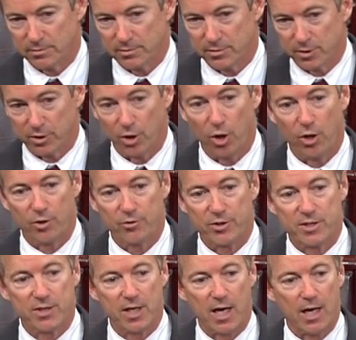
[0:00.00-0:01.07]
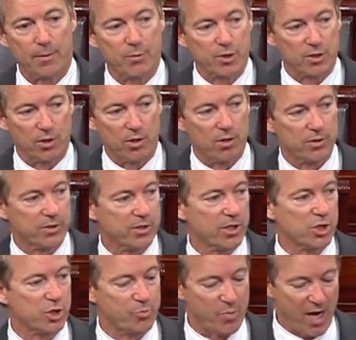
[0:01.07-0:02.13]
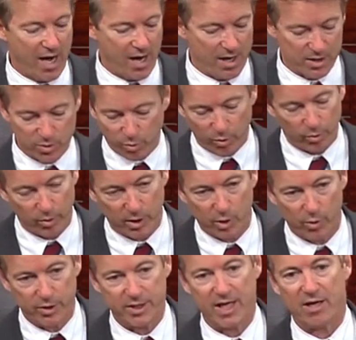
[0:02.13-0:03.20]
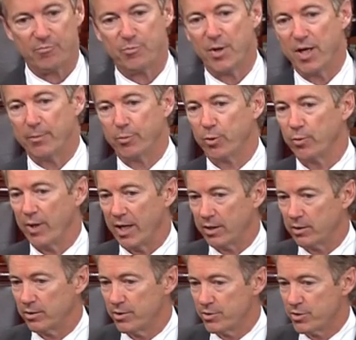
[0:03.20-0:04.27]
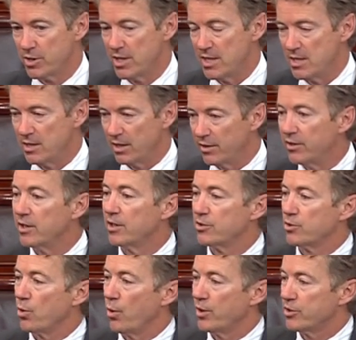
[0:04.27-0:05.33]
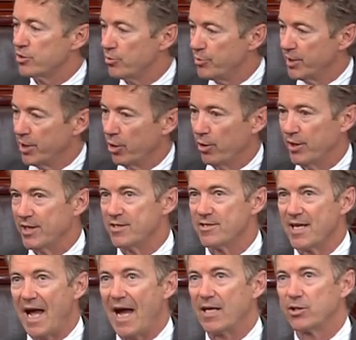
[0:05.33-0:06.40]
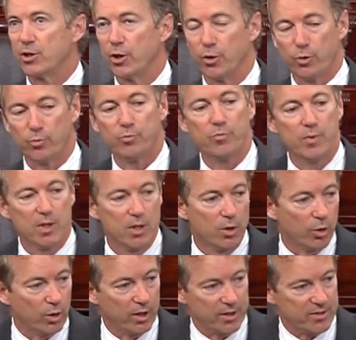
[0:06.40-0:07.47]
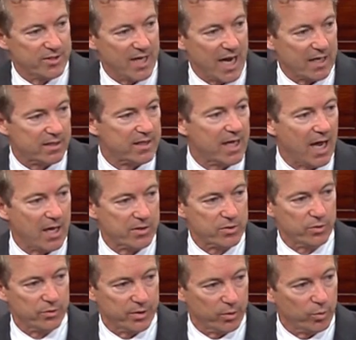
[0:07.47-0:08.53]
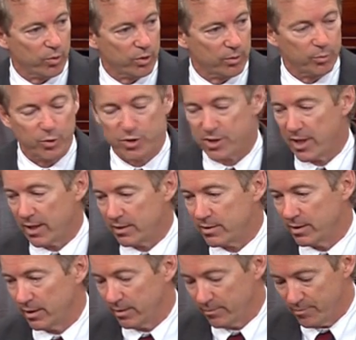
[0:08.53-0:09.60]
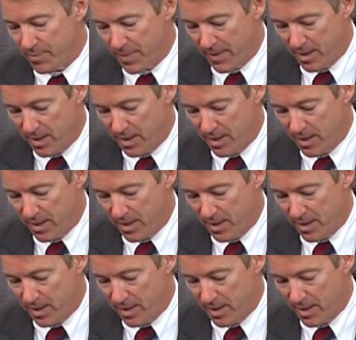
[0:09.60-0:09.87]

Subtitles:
The time is long since past where we're going to have paper records and that it's going to be our exact home, our exact castle that we're protecting.